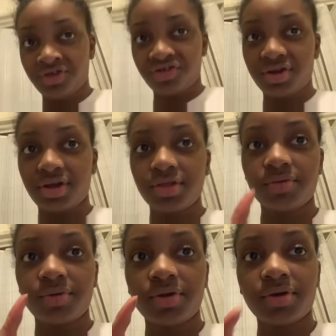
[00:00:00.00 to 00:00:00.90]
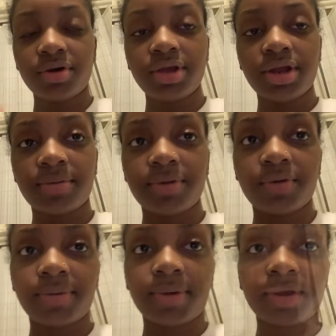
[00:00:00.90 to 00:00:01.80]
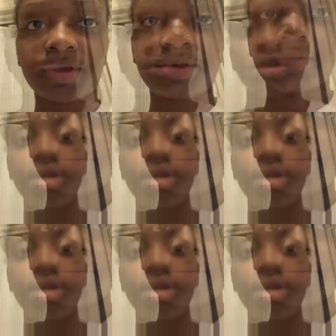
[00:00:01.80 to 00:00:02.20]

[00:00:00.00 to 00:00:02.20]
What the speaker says: try the other one on and I'll be right back.